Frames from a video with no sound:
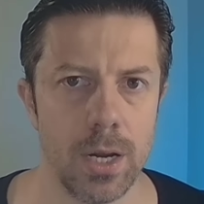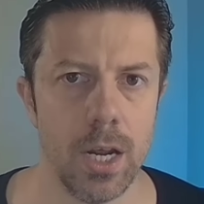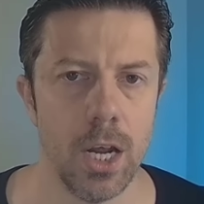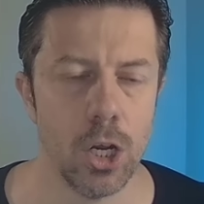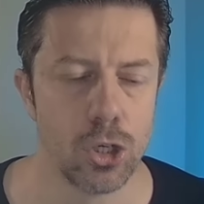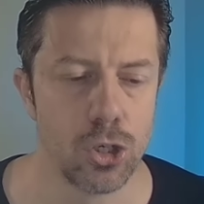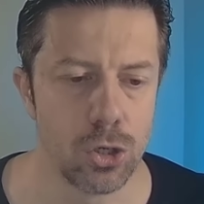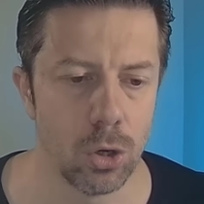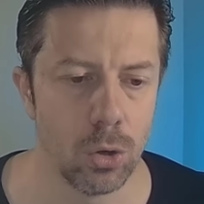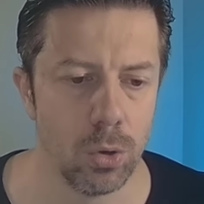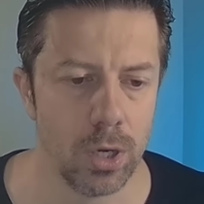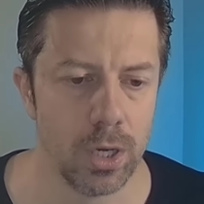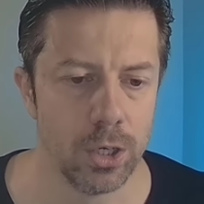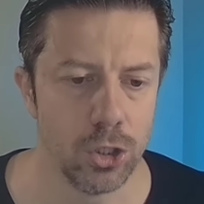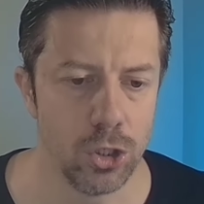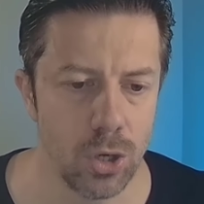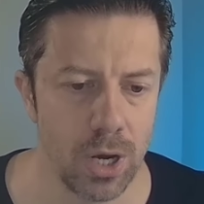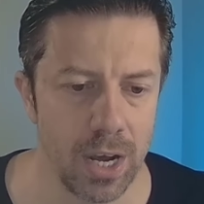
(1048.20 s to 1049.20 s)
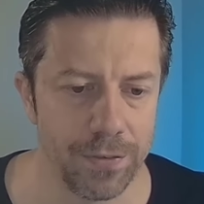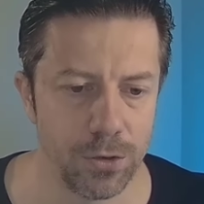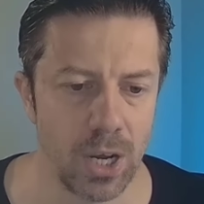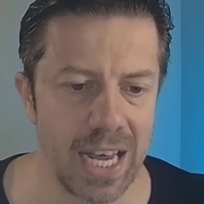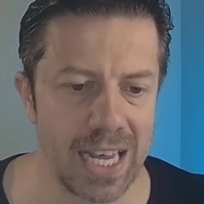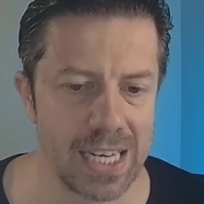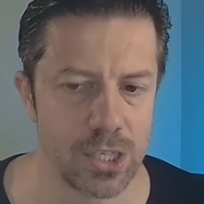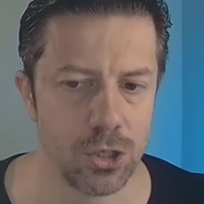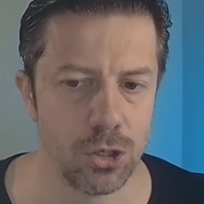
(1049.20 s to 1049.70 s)
So you have to
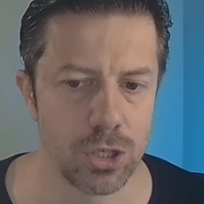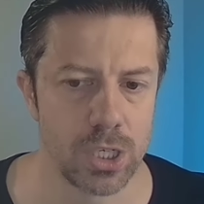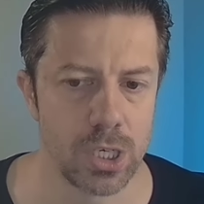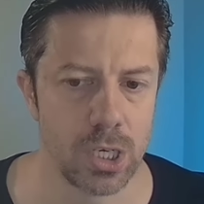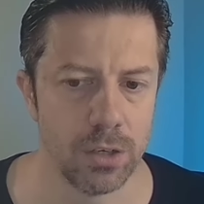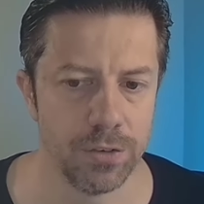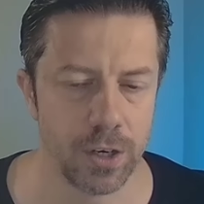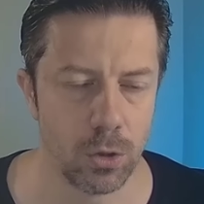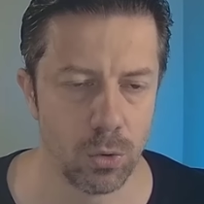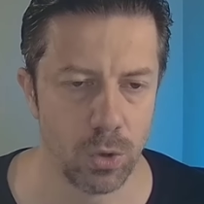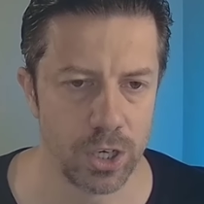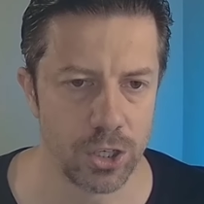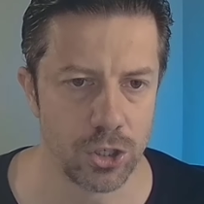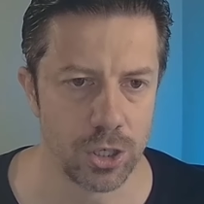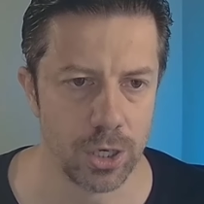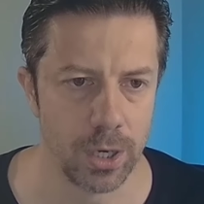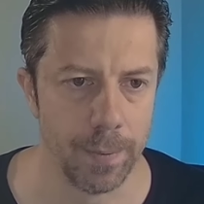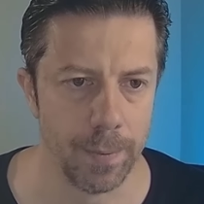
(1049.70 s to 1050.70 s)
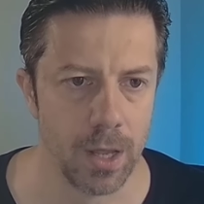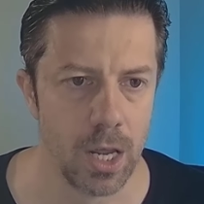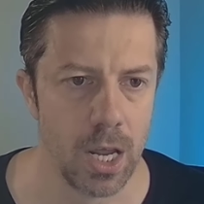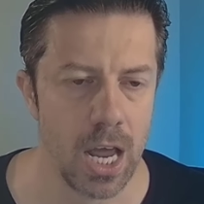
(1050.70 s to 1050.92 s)
ask yourself a question.